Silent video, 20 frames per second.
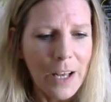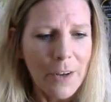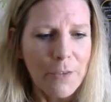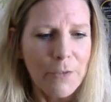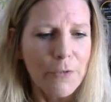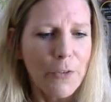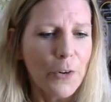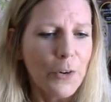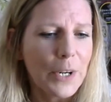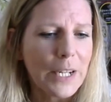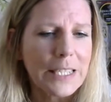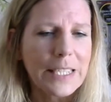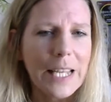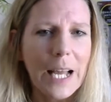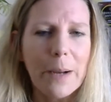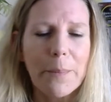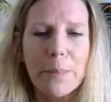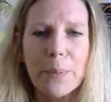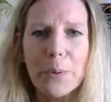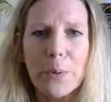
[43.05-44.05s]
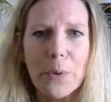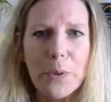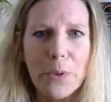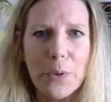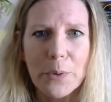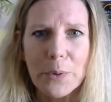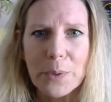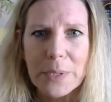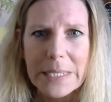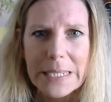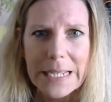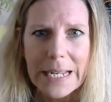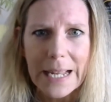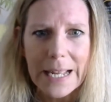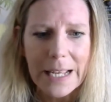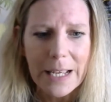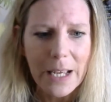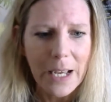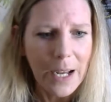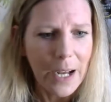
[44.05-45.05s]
For example, thoughts like,